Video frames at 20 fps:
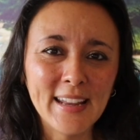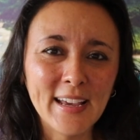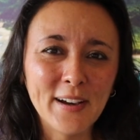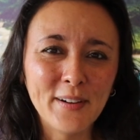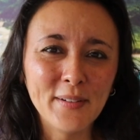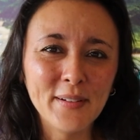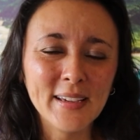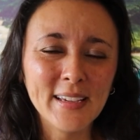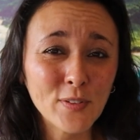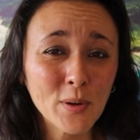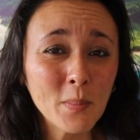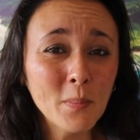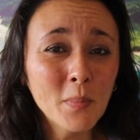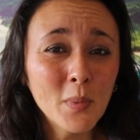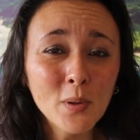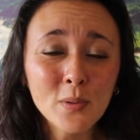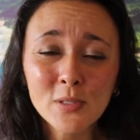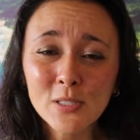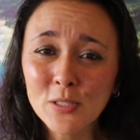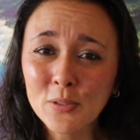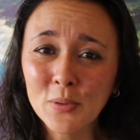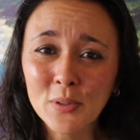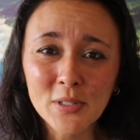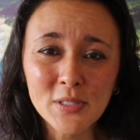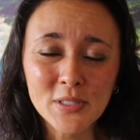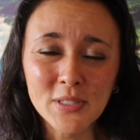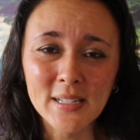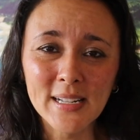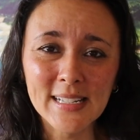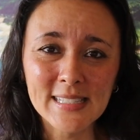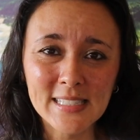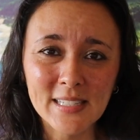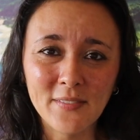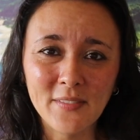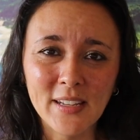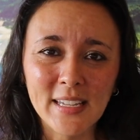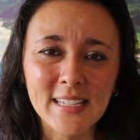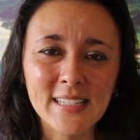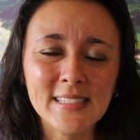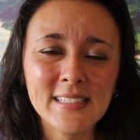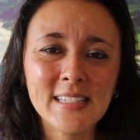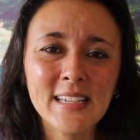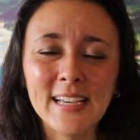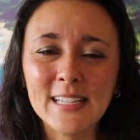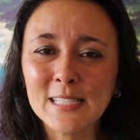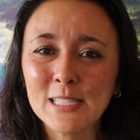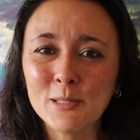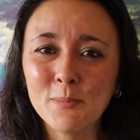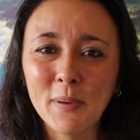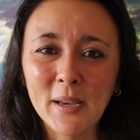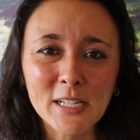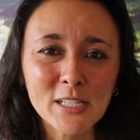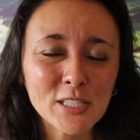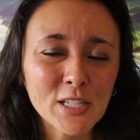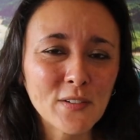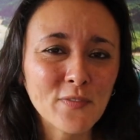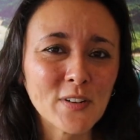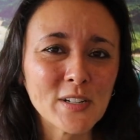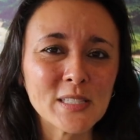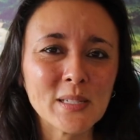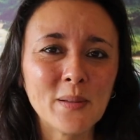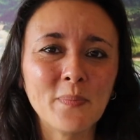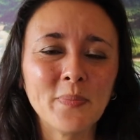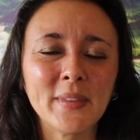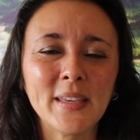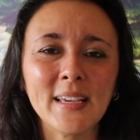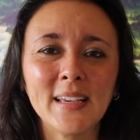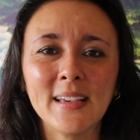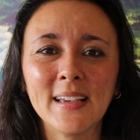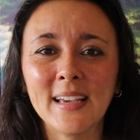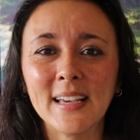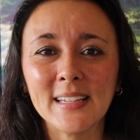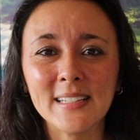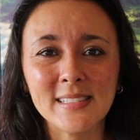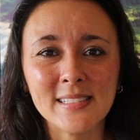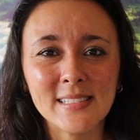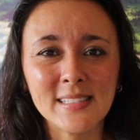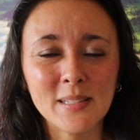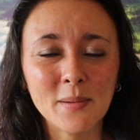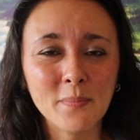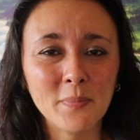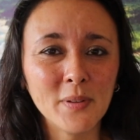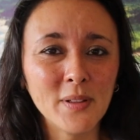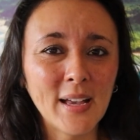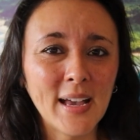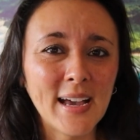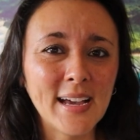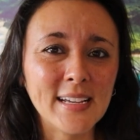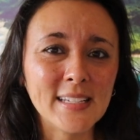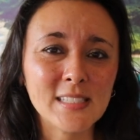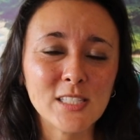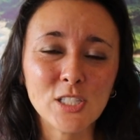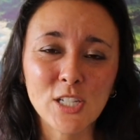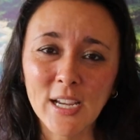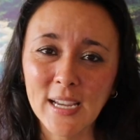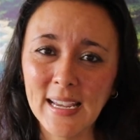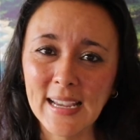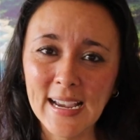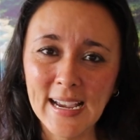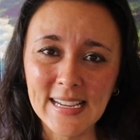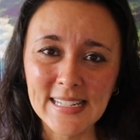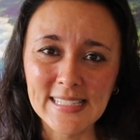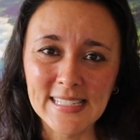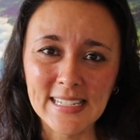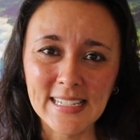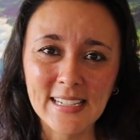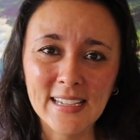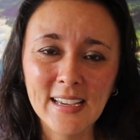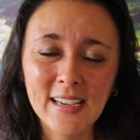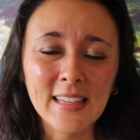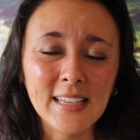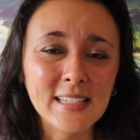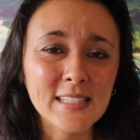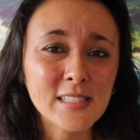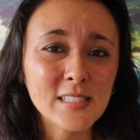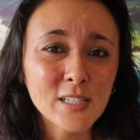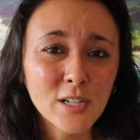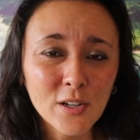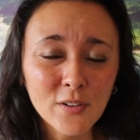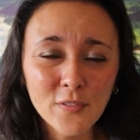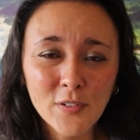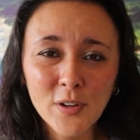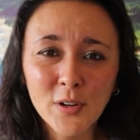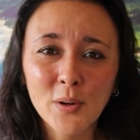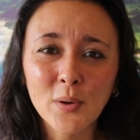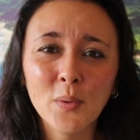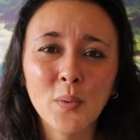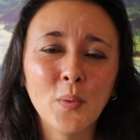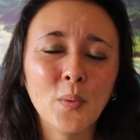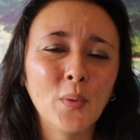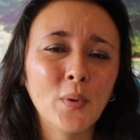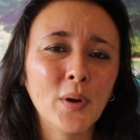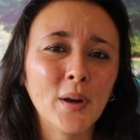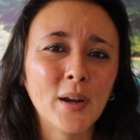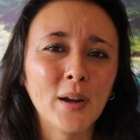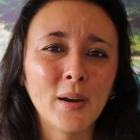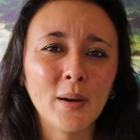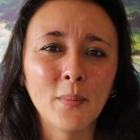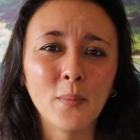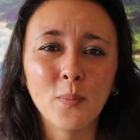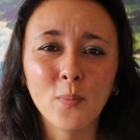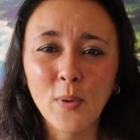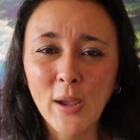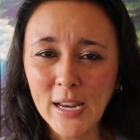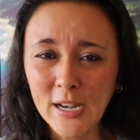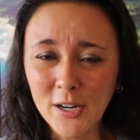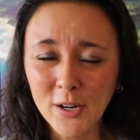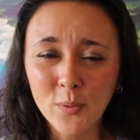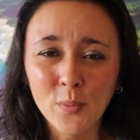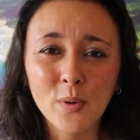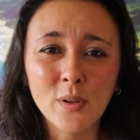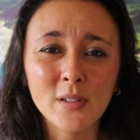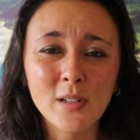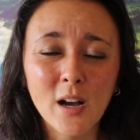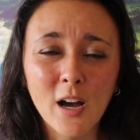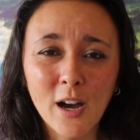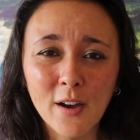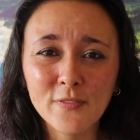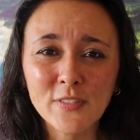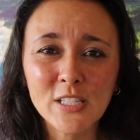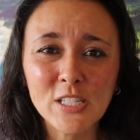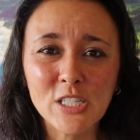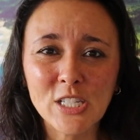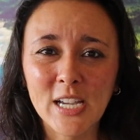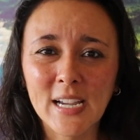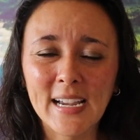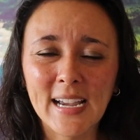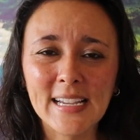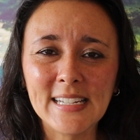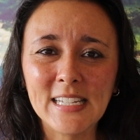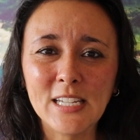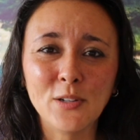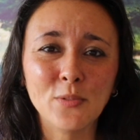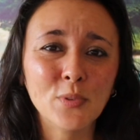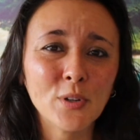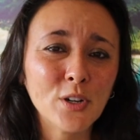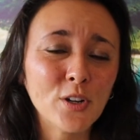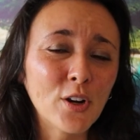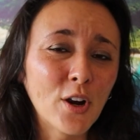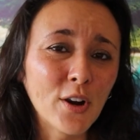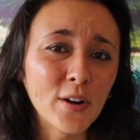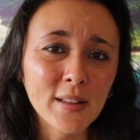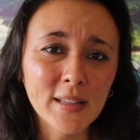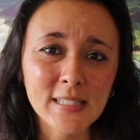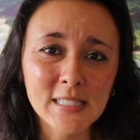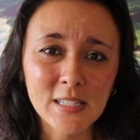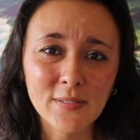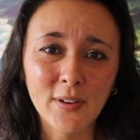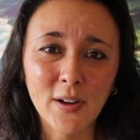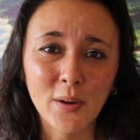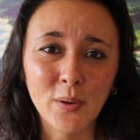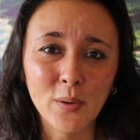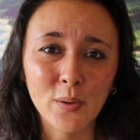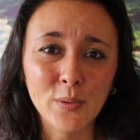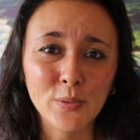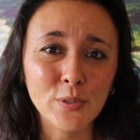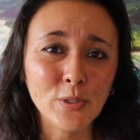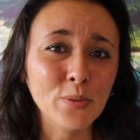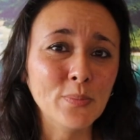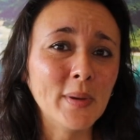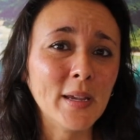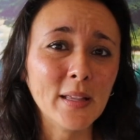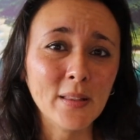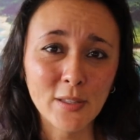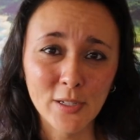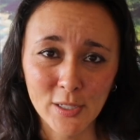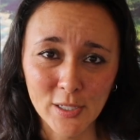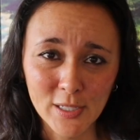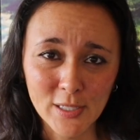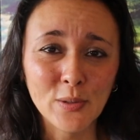Now, for most tours and activities, especially for something as simple as checking ID, the server or waiter will often check ID regardless of how old you may look.